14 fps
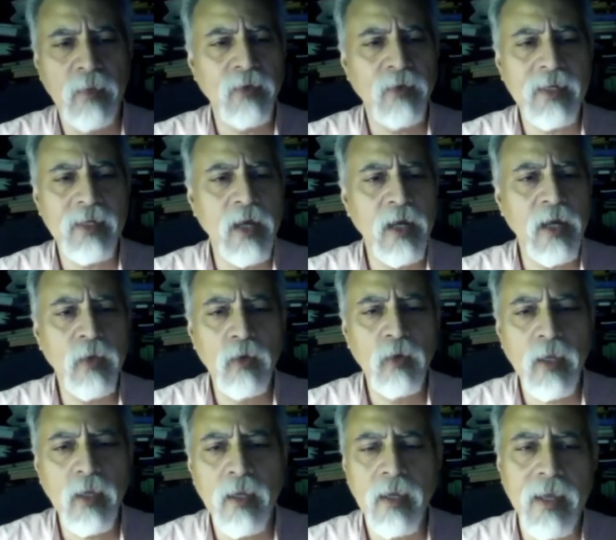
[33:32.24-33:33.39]
now we're looking
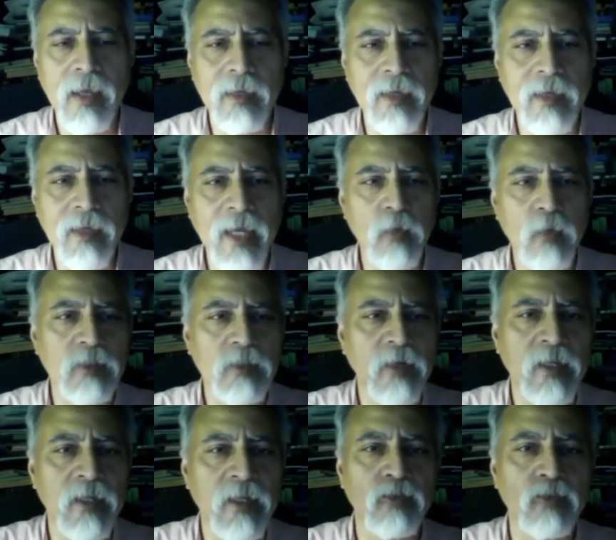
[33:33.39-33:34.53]
at language very
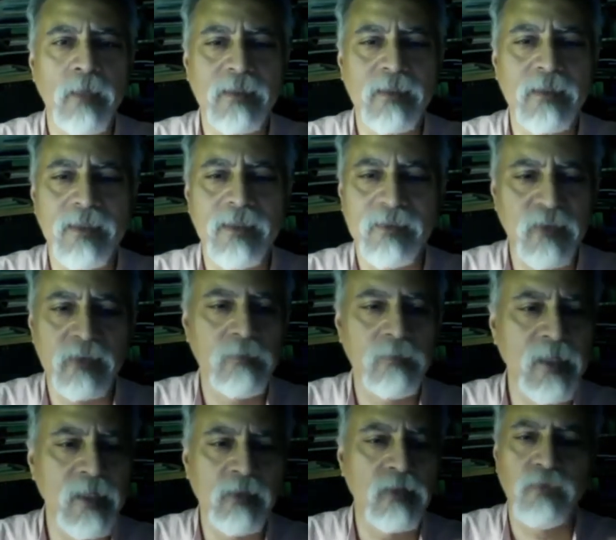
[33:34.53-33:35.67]
instrumentally. It's just a means of
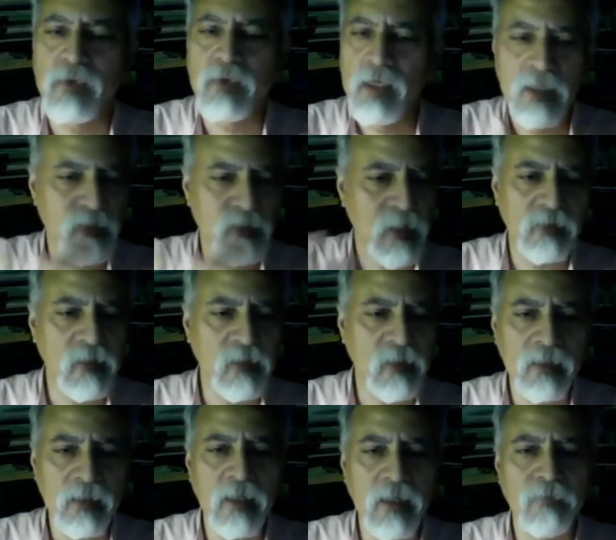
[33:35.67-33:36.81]
translating
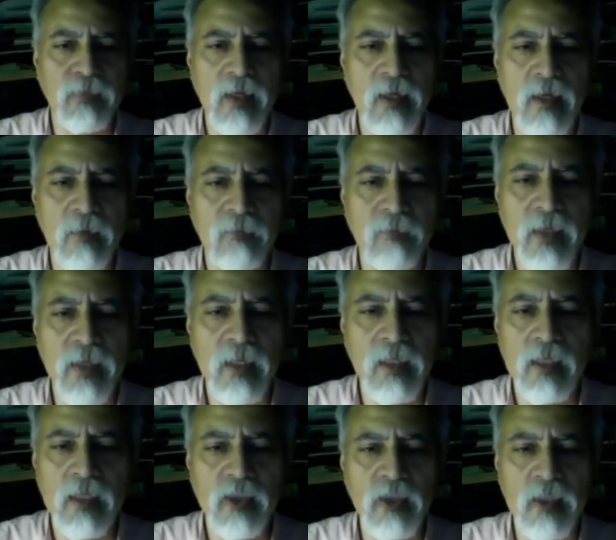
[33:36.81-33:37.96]
English,